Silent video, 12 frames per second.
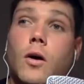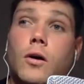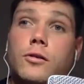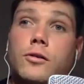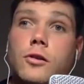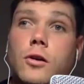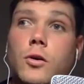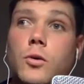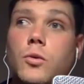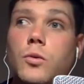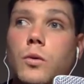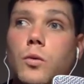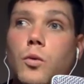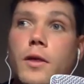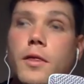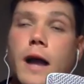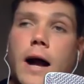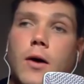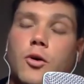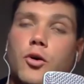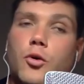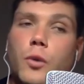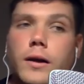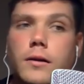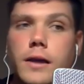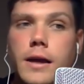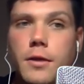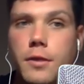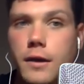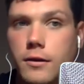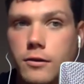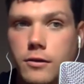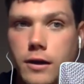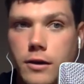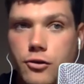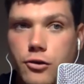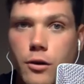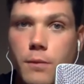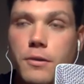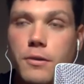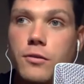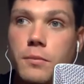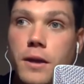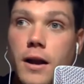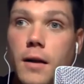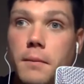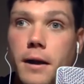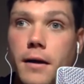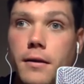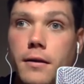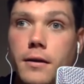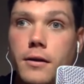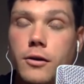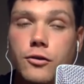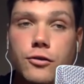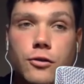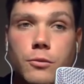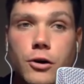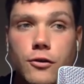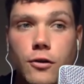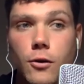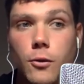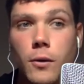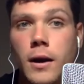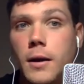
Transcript: also with how quickly things get chewed up and spit out by the consumer too,